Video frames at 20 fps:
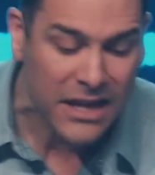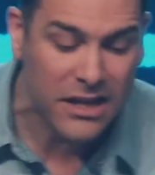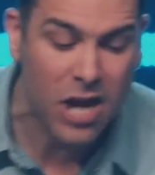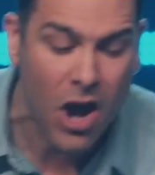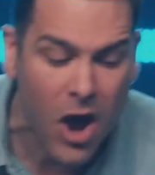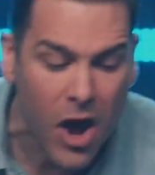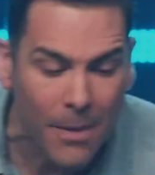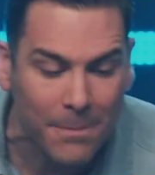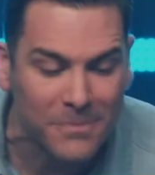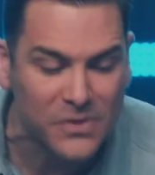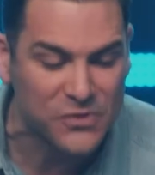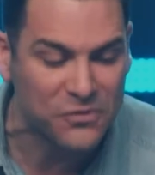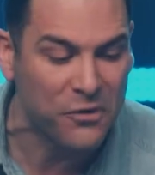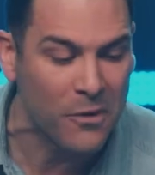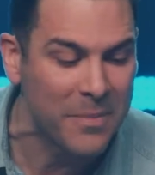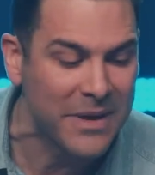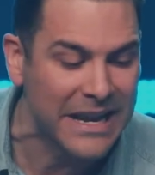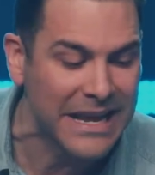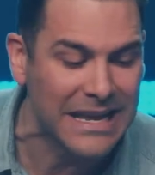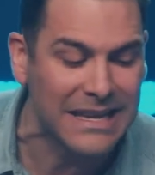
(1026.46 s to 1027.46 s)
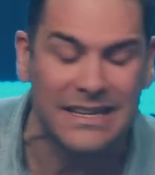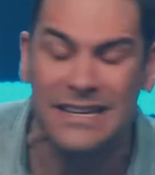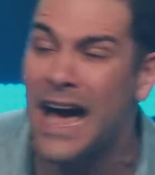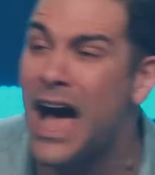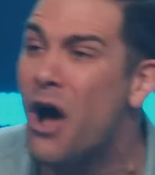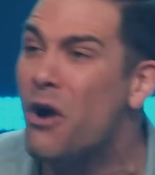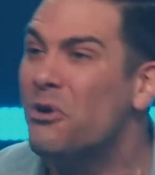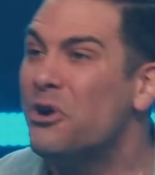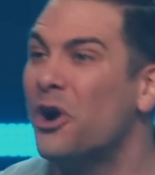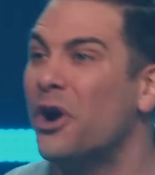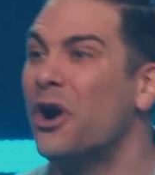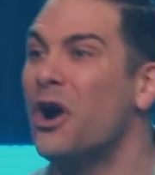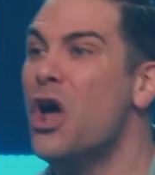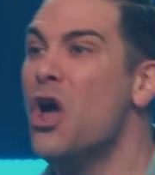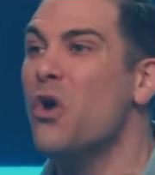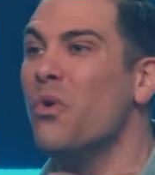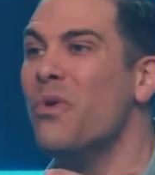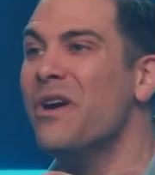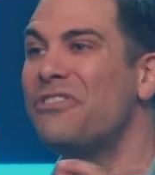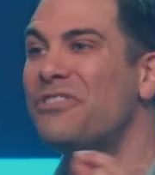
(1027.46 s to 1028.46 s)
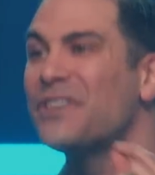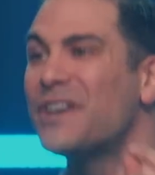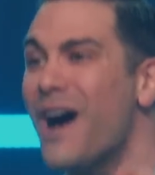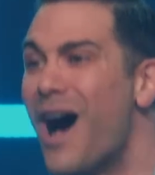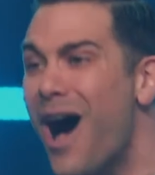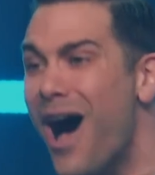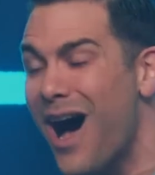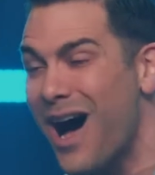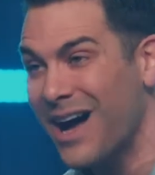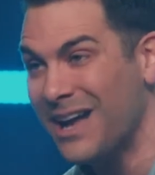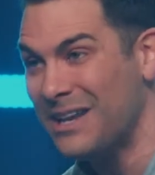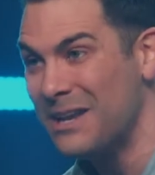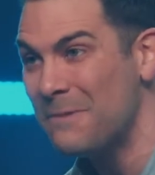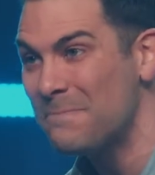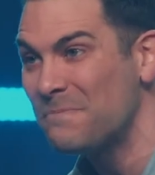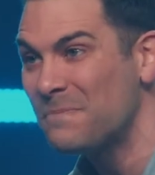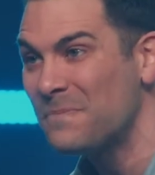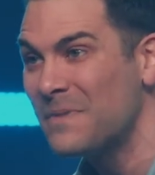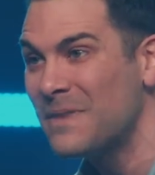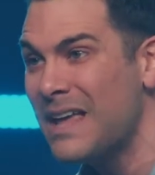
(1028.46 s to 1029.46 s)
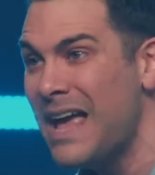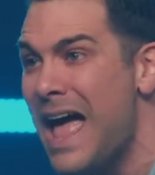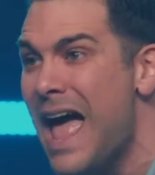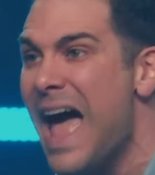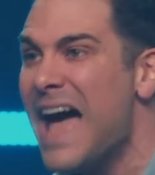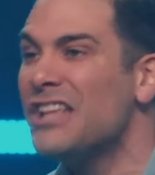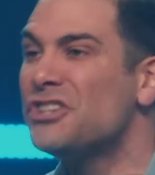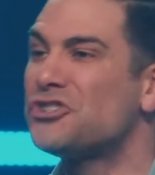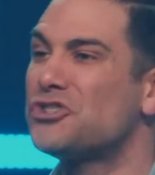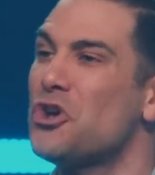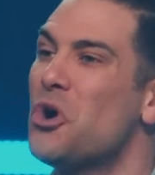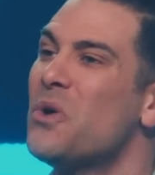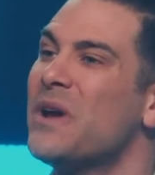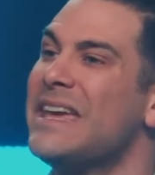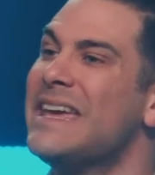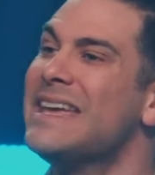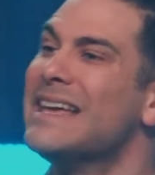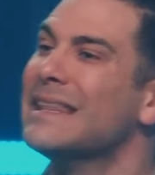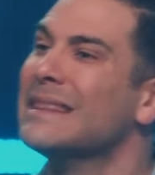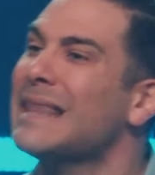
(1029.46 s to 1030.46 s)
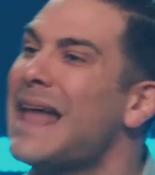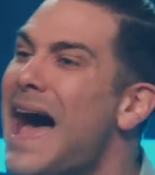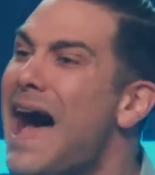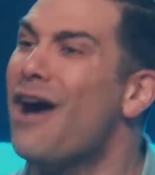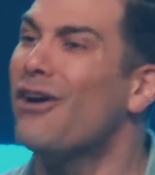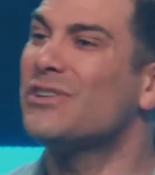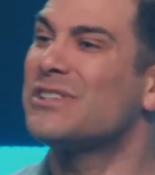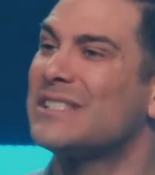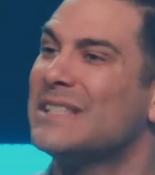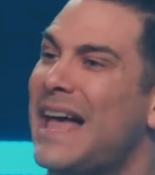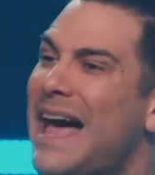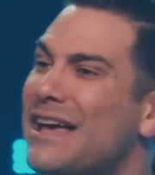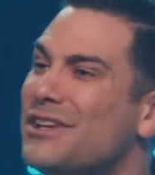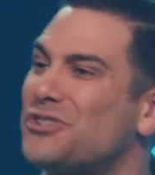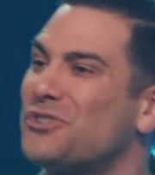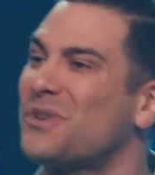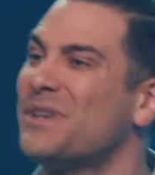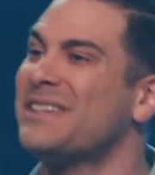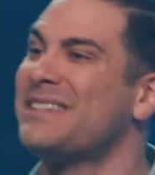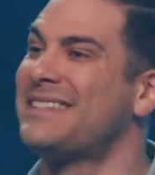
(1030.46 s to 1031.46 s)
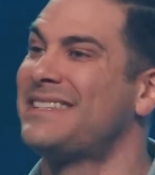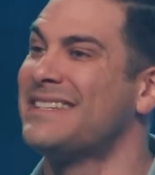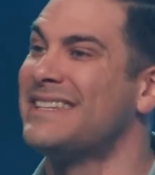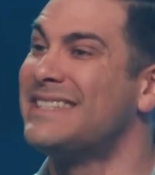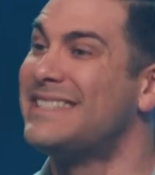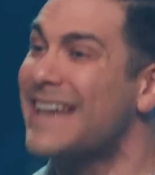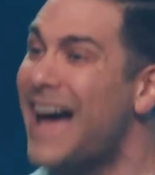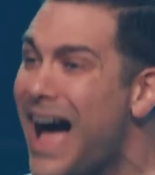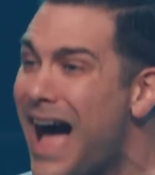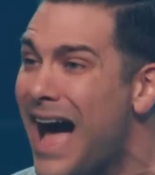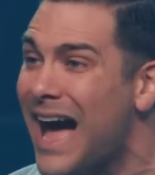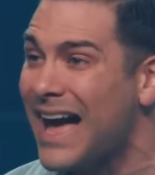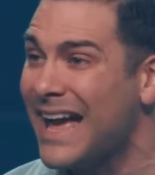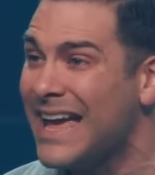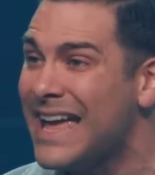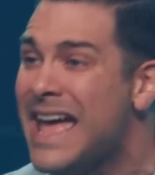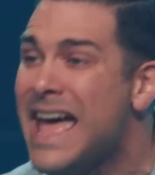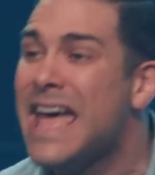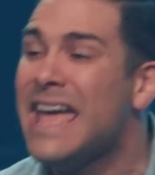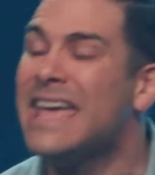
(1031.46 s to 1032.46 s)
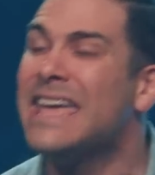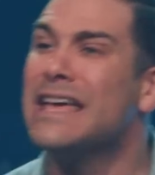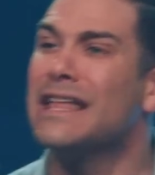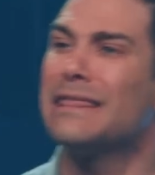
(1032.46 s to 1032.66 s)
comes from an encounter with God. And so he allows Lazarus to die. He